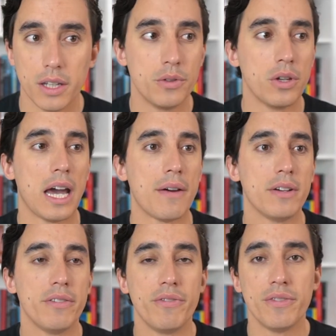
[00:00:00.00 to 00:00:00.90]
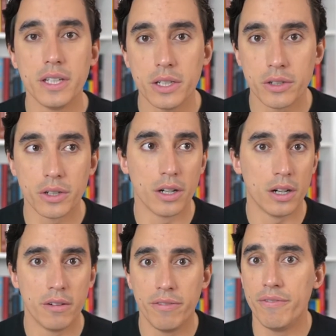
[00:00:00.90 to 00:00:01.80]
If you have a fear
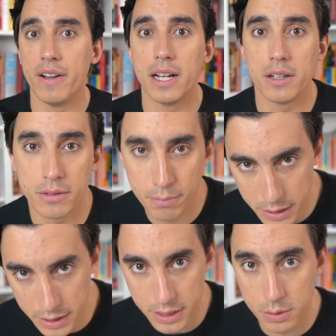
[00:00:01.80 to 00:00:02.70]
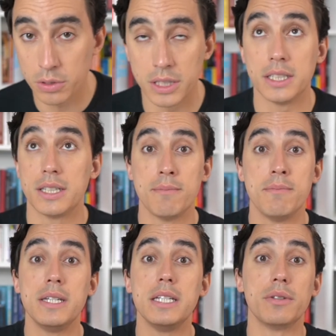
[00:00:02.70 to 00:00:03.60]
of failure in business, well, there's a
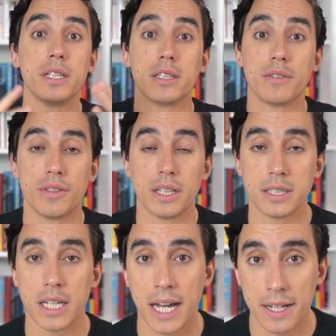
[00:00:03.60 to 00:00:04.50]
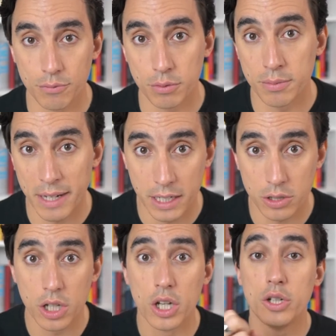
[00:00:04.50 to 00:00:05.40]
myriad of things that have to be
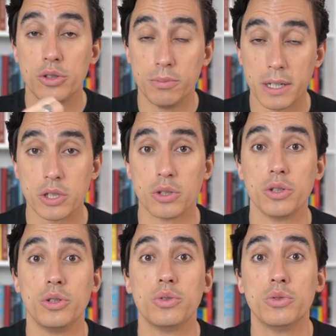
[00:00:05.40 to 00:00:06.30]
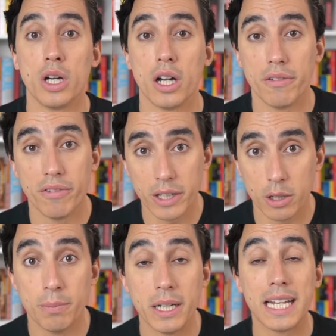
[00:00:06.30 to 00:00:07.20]
managed to make sure you do not
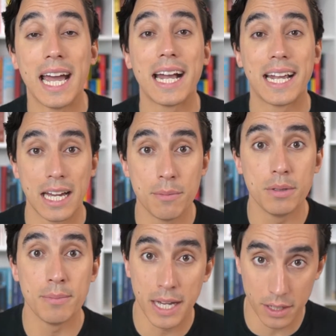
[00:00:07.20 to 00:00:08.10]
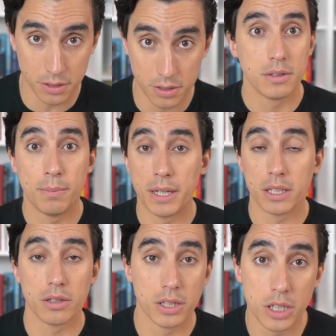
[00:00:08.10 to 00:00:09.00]
fail, but it can be managed
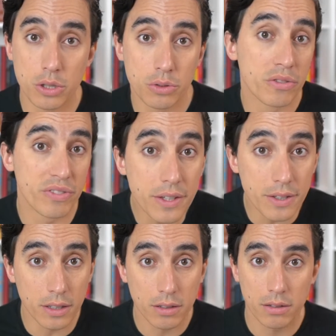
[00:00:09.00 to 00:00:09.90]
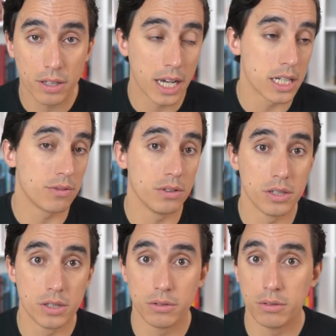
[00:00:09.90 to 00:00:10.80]
depending on the issue you're facing. A cash flow
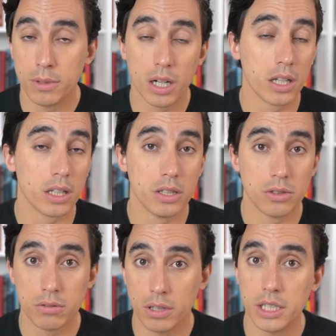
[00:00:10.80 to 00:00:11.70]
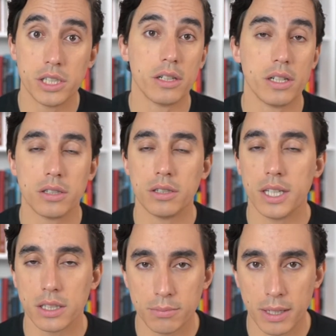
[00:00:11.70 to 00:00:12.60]
issue, a marketing issue, lead generation,
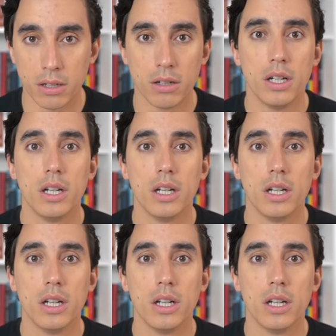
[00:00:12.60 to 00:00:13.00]
doesn't matter matter.